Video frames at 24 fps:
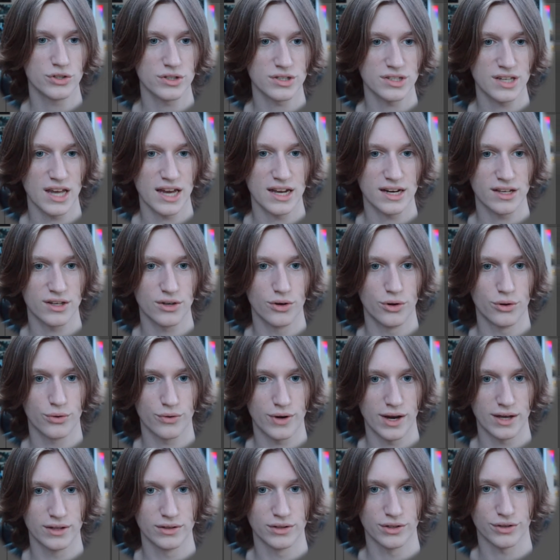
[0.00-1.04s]
just kind of go
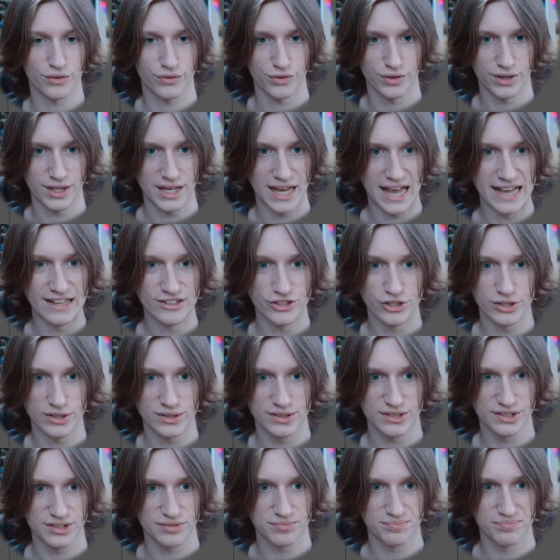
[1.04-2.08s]
around, look for the
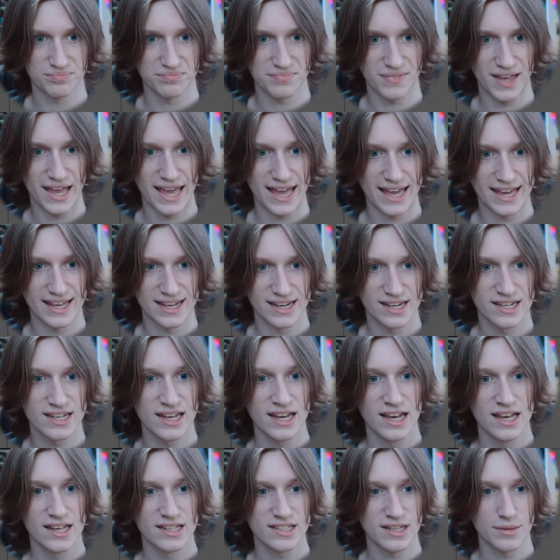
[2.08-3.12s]
edges, and
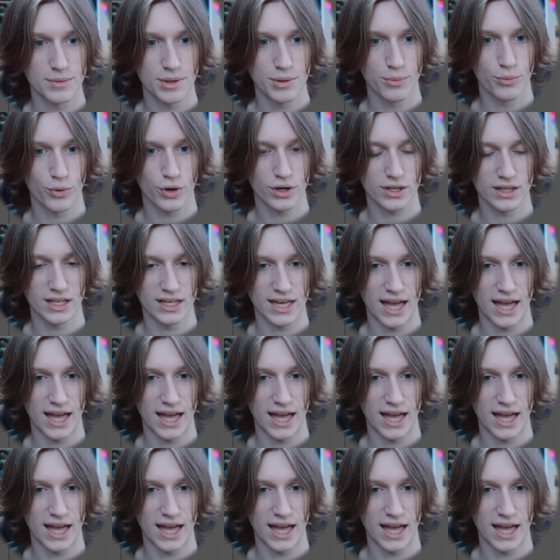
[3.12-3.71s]
some of them work.